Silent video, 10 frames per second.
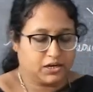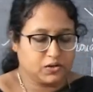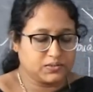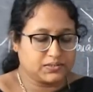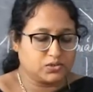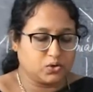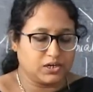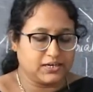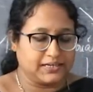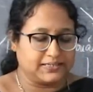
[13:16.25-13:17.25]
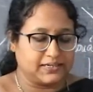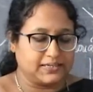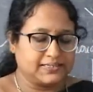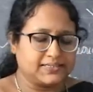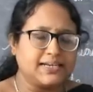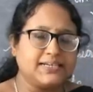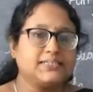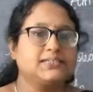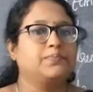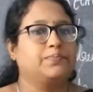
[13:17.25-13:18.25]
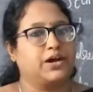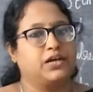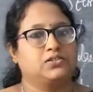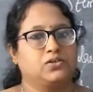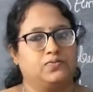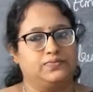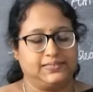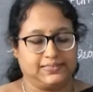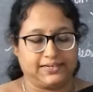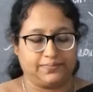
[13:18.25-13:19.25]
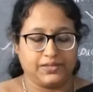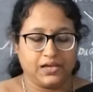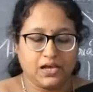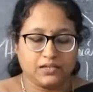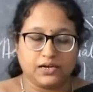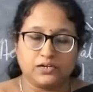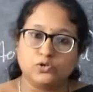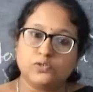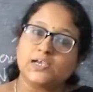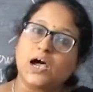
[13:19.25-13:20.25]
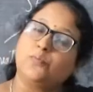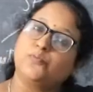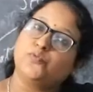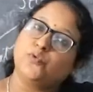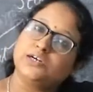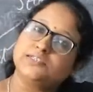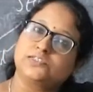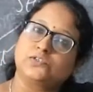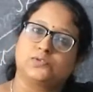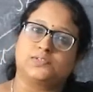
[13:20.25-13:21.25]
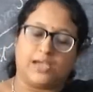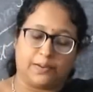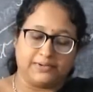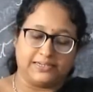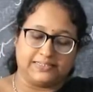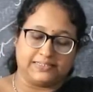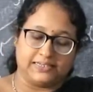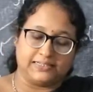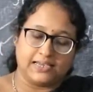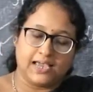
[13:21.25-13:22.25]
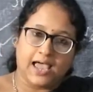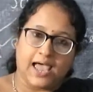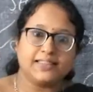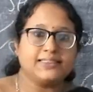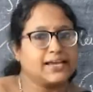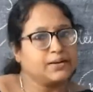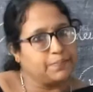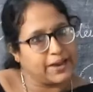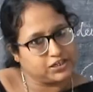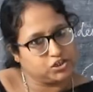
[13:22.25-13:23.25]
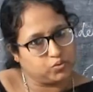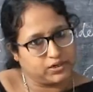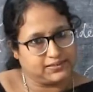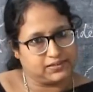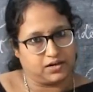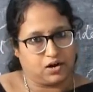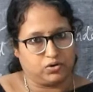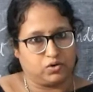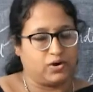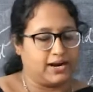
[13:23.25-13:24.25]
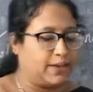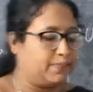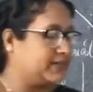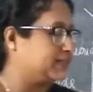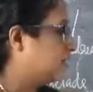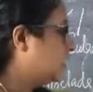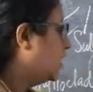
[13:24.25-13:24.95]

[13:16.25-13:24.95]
Now stolen is a slender branch of the stem that goes upwards to some distance and then bend towards the ground. What happens?